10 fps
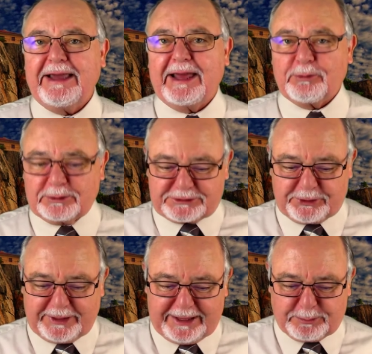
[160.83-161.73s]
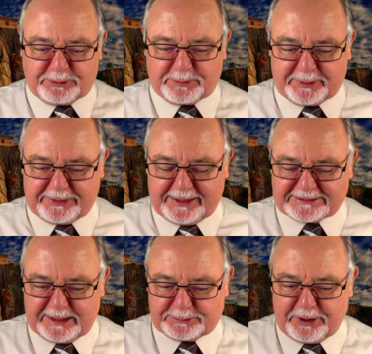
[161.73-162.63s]
And it will certainly help you from the
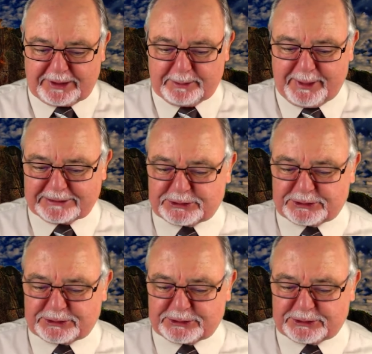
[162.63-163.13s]
things I'm talking about.